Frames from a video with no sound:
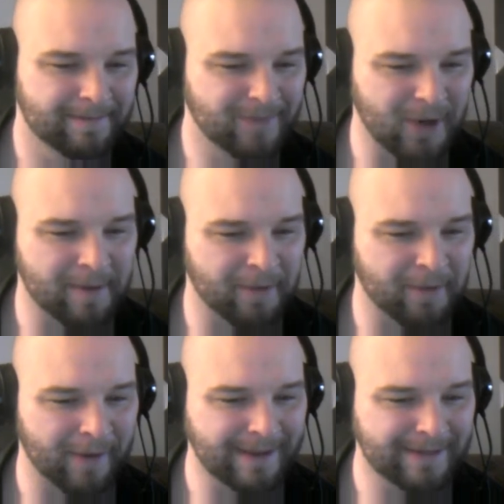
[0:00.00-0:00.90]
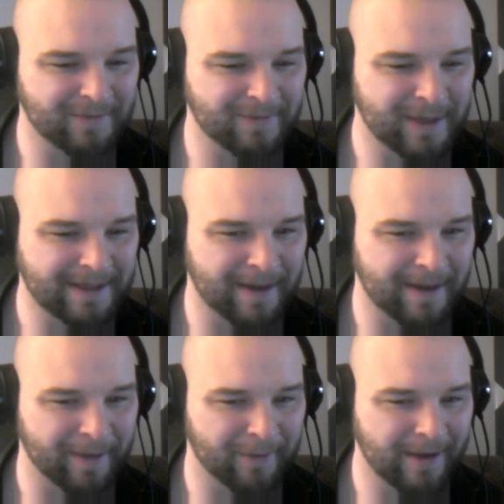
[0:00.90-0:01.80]
Talking about the Wraiths, even it's not
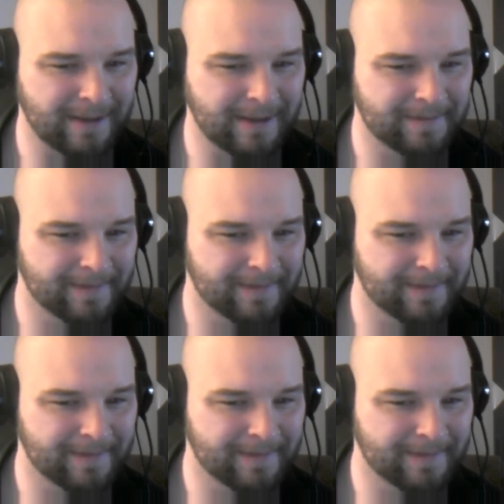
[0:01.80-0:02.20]
about the Wraiths.